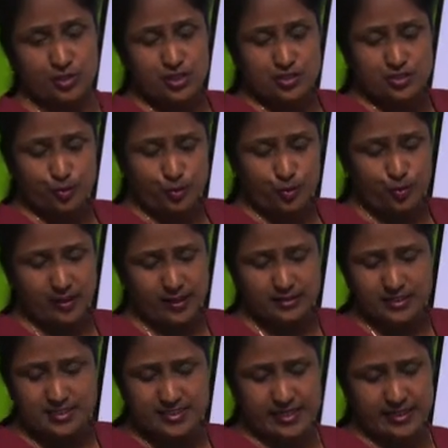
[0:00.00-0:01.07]
So you are
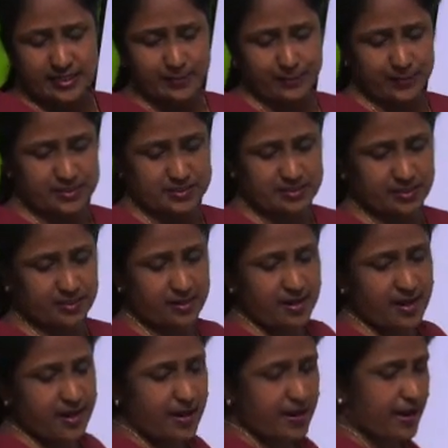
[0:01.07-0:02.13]
the second person,
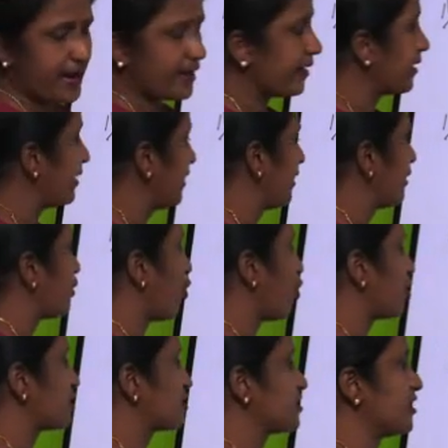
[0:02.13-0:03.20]
and he
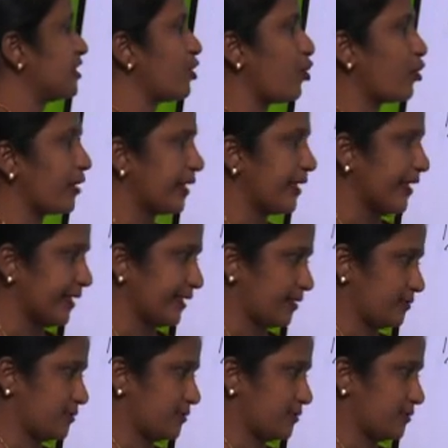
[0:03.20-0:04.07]
or she or it.